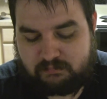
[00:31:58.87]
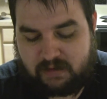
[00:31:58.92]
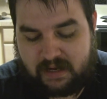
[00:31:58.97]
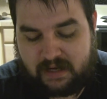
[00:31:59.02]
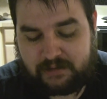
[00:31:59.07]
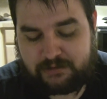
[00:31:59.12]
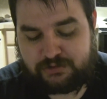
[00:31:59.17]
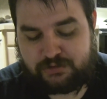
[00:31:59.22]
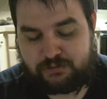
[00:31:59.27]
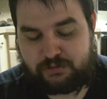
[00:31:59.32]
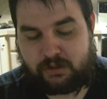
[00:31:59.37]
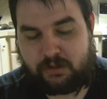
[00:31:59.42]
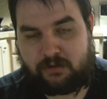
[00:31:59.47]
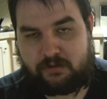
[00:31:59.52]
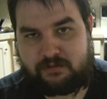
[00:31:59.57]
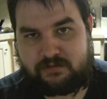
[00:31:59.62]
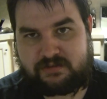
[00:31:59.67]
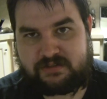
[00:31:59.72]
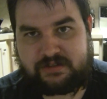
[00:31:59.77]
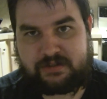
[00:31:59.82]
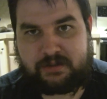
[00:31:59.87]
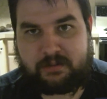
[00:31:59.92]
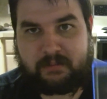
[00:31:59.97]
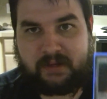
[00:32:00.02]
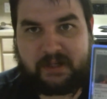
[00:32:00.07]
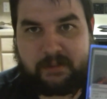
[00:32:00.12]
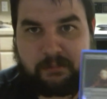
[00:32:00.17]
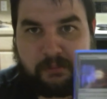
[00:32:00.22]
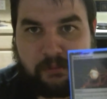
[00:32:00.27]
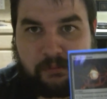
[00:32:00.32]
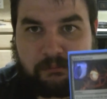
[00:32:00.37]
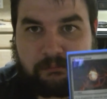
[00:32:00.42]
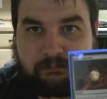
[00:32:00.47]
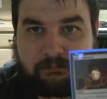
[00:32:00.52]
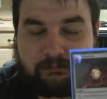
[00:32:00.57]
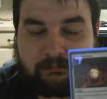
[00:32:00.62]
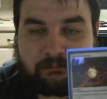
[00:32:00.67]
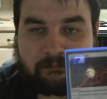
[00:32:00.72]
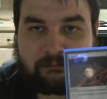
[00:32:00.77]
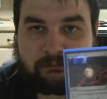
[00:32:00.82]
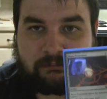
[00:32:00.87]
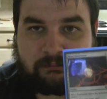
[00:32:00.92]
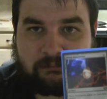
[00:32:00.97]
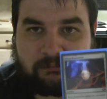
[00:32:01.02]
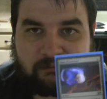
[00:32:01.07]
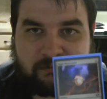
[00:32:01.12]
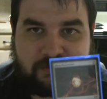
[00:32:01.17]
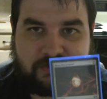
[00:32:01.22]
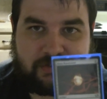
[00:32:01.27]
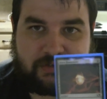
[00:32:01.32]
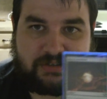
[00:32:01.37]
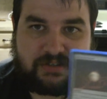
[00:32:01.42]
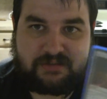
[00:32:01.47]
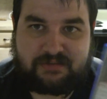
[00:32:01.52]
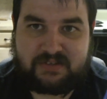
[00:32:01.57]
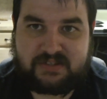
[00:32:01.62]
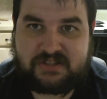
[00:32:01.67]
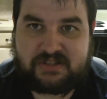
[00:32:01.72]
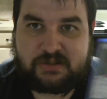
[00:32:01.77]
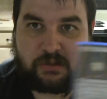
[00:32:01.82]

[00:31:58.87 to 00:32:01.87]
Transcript: add 2 colors to your mana pool. So it's a fixed